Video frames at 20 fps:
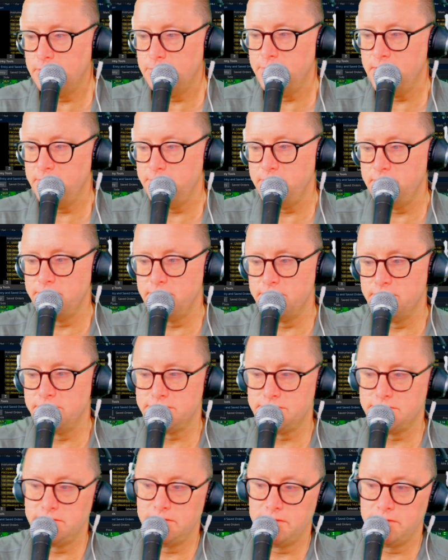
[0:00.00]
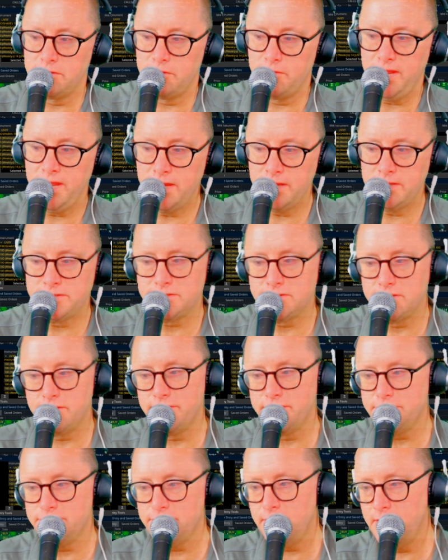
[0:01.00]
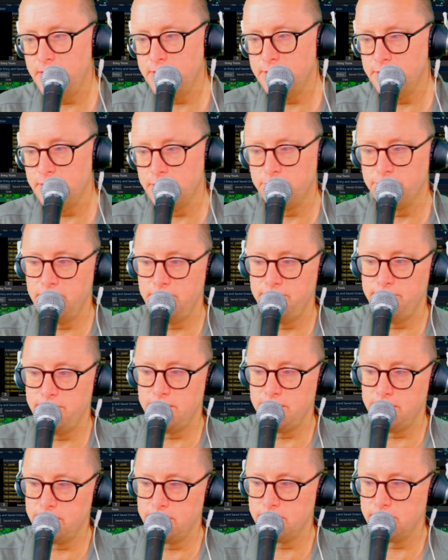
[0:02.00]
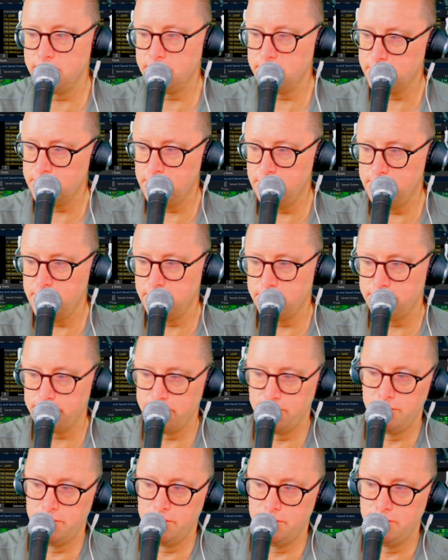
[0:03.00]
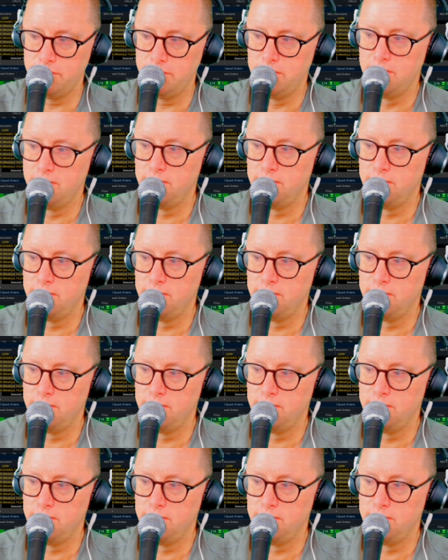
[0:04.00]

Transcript: Maybe there's hints of a China agreement coming through.